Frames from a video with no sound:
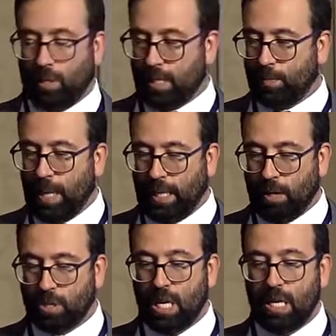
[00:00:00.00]
on less
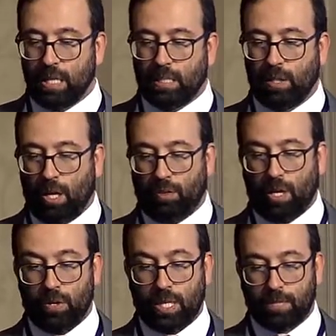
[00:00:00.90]
bailouts is still not
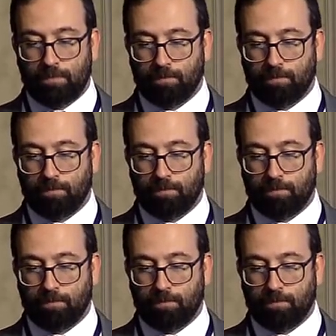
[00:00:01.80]
there yet.